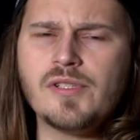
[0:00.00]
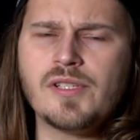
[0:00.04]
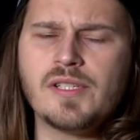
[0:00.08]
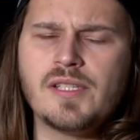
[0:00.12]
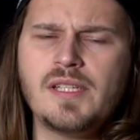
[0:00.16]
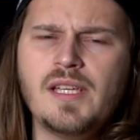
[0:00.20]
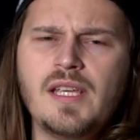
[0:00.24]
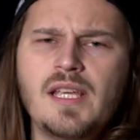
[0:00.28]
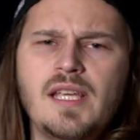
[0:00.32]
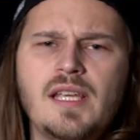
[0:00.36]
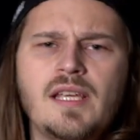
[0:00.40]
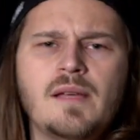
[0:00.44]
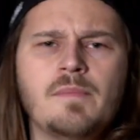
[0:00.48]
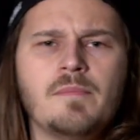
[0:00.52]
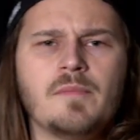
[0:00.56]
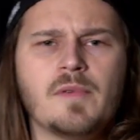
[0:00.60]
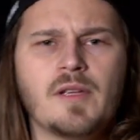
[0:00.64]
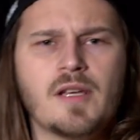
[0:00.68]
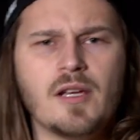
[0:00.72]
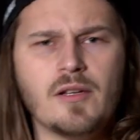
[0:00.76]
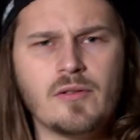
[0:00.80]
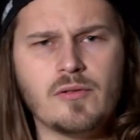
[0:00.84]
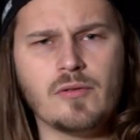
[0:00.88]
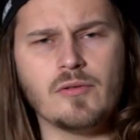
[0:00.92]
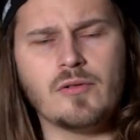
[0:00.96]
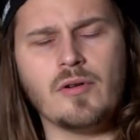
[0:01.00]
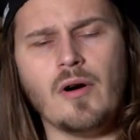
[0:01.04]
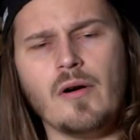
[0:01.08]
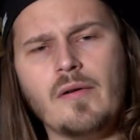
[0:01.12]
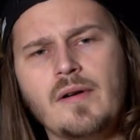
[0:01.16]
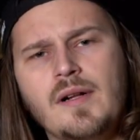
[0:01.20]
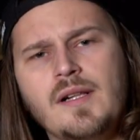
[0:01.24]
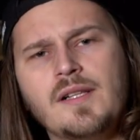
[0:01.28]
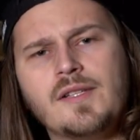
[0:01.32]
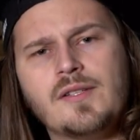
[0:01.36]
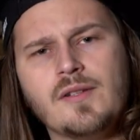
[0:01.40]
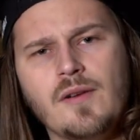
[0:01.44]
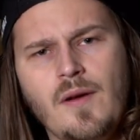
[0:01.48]
see kit
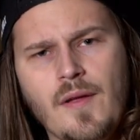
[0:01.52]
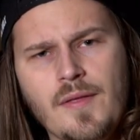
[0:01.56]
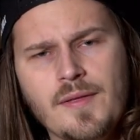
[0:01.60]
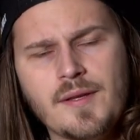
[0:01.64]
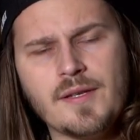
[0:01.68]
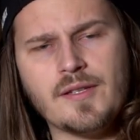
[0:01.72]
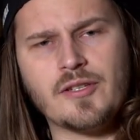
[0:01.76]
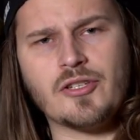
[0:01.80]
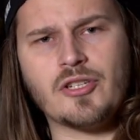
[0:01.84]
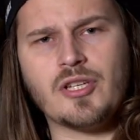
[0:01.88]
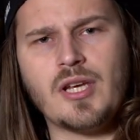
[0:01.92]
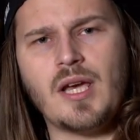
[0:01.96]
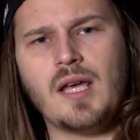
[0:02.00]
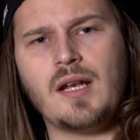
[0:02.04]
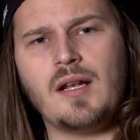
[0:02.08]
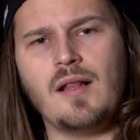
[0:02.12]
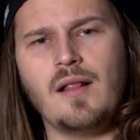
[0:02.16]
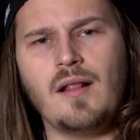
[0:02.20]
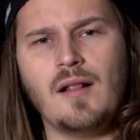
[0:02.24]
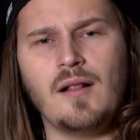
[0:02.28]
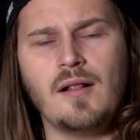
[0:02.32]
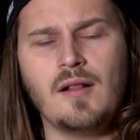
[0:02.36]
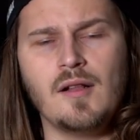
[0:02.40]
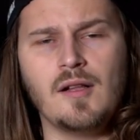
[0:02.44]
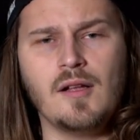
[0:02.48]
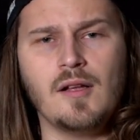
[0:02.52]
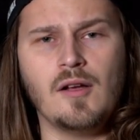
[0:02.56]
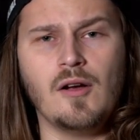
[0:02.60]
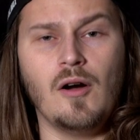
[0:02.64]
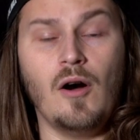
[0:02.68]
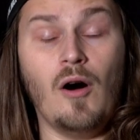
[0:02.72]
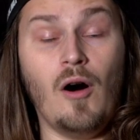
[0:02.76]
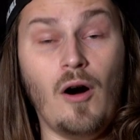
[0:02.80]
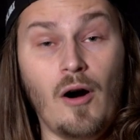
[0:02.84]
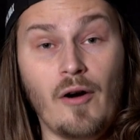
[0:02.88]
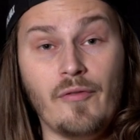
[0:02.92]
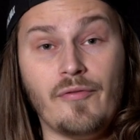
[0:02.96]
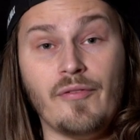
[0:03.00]
tutorials on this channel
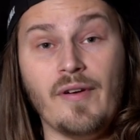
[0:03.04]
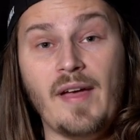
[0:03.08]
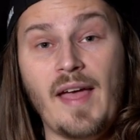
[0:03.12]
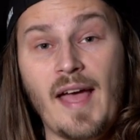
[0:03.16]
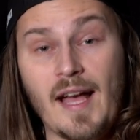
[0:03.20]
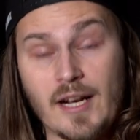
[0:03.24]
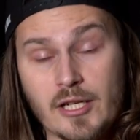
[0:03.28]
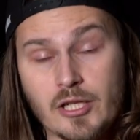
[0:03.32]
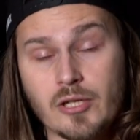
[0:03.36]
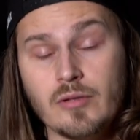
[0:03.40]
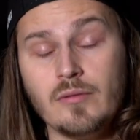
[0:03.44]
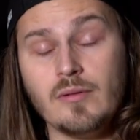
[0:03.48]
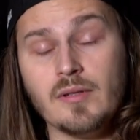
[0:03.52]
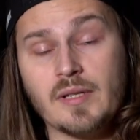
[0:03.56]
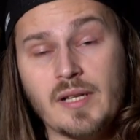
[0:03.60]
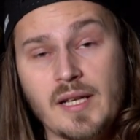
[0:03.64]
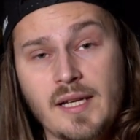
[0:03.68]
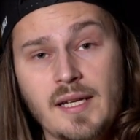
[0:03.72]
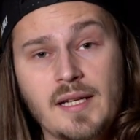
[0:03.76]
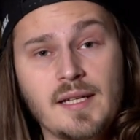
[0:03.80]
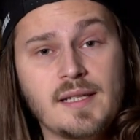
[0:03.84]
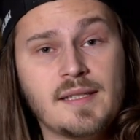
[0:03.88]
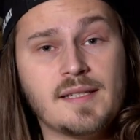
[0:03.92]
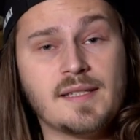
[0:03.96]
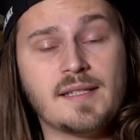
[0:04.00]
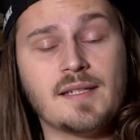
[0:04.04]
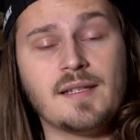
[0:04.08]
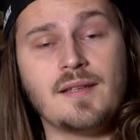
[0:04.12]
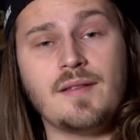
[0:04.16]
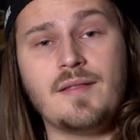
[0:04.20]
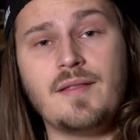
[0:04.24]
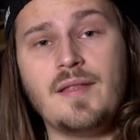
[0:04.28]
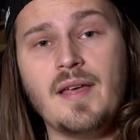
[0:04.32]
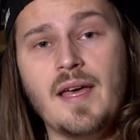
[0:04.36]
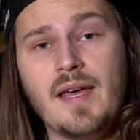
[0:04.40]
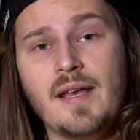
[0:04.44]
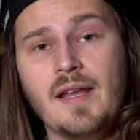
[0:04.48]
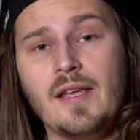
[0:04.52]
of actual kits
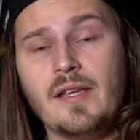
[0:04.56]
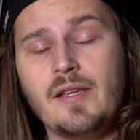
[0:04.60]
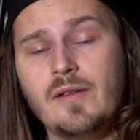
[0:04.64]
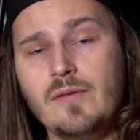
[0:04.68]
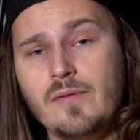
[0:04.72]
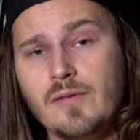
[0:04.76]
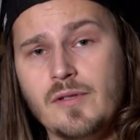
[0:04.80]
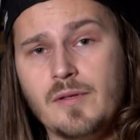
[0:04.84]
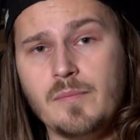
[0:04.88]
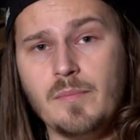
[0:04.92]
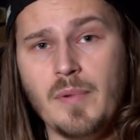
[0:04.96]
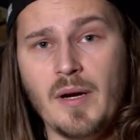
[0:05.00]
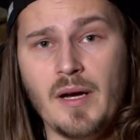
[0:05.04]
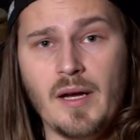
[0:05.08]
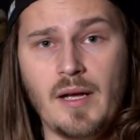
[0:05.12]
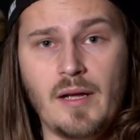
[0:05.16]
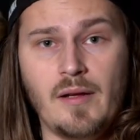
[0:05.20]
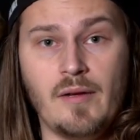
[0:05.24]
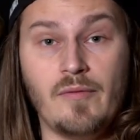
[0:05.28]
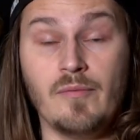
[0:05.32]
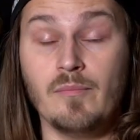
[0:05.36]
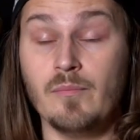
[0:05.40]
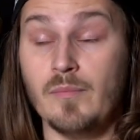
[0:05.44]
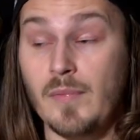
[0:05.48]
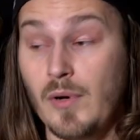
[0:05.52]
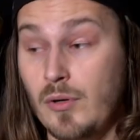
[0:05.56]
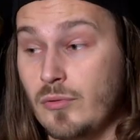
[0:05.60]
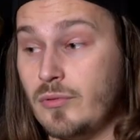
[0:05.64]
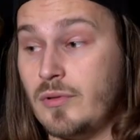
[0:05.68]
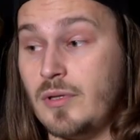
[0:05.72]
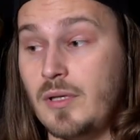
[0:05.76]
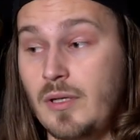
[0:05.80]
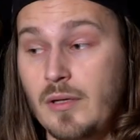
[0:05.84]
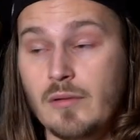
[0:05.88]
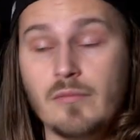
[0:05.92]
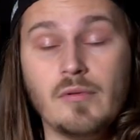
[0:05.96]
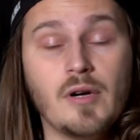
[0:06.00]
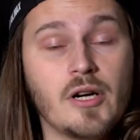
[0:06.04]
that are used by
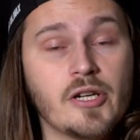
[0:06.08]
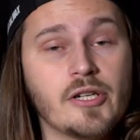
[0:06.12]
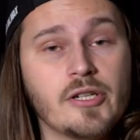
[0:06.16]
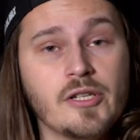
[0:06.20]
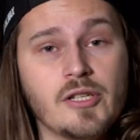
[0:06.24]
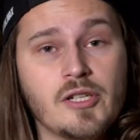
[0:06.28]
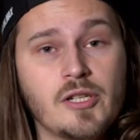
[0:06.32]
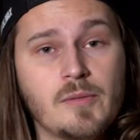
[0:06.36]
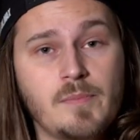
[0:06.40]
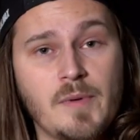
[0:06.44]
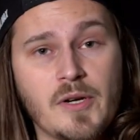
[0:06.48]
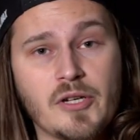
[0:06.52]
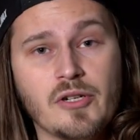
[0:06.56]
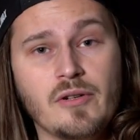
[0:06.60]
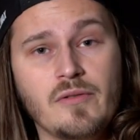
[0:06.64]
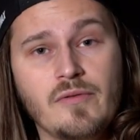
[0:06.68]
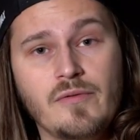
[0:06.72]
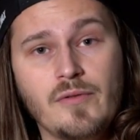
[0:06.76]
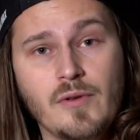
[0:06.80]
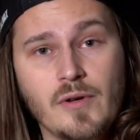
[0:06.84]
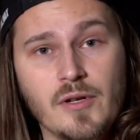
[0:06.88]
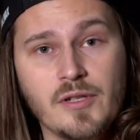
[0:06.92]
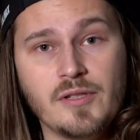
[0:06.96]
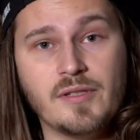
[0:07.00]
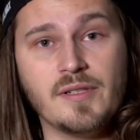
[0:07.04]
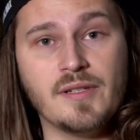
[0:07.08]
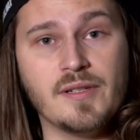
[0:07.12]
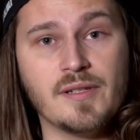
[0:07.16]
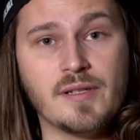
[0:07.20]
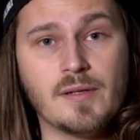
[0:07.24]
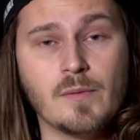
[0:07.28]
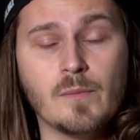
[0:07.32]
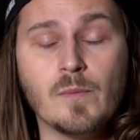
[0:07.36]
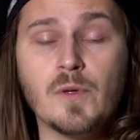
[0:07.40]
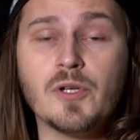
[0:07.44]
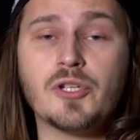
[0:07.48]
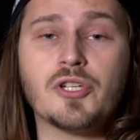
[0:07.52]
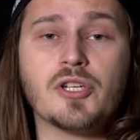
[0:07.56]
mostly Russian special forces,
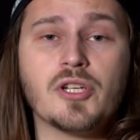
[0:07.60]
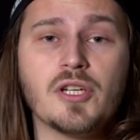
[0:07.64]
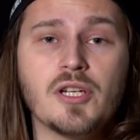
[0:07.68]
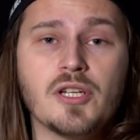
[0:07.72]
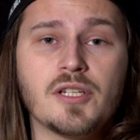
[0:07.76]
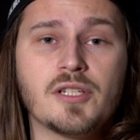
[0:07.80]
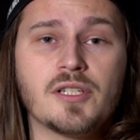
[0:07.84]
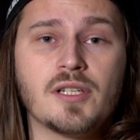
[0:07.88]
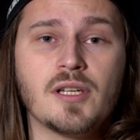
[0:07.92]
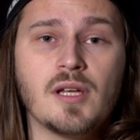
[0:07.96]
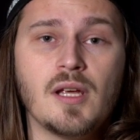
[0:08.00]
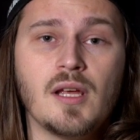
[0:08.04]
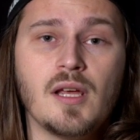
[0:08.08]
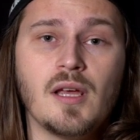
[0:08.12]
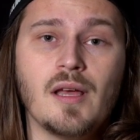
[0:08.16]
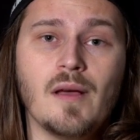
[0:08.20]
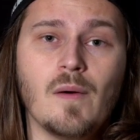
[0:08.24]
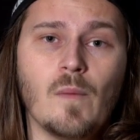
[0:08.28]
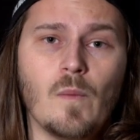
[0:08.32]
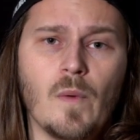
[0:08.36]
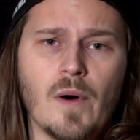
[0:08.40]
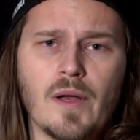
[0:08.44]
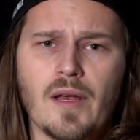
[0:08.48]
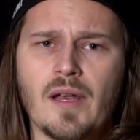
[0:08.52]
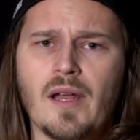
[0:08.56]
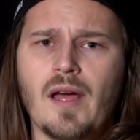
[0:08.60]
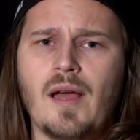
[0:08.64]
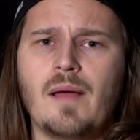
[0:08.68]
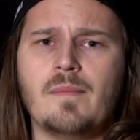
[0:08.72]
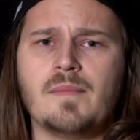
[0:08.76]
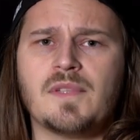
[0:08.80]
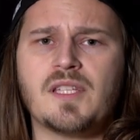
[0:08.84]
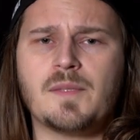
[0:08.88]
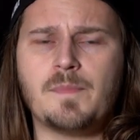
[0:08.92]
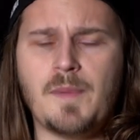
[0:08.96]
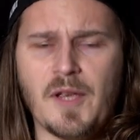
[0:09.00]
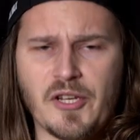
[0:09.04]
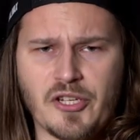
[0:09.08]
which is what I'm
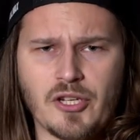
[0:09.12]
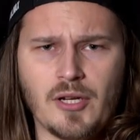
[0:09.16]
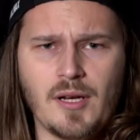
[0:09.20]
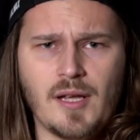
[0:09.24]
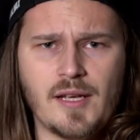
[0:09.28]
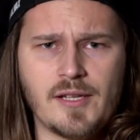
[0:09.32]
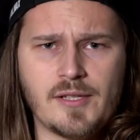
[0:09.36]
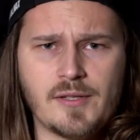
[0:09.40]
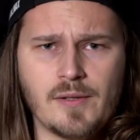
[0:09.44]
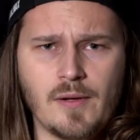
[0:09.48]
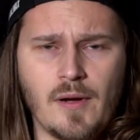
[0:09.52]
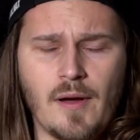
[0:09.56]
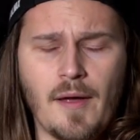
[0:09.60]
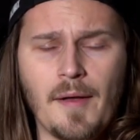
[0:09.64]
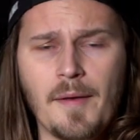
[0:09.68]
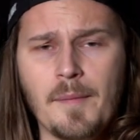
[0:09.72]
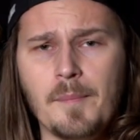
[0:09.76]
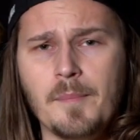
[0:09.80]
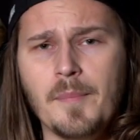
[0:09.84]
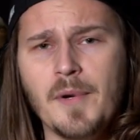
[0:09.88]
specialized on.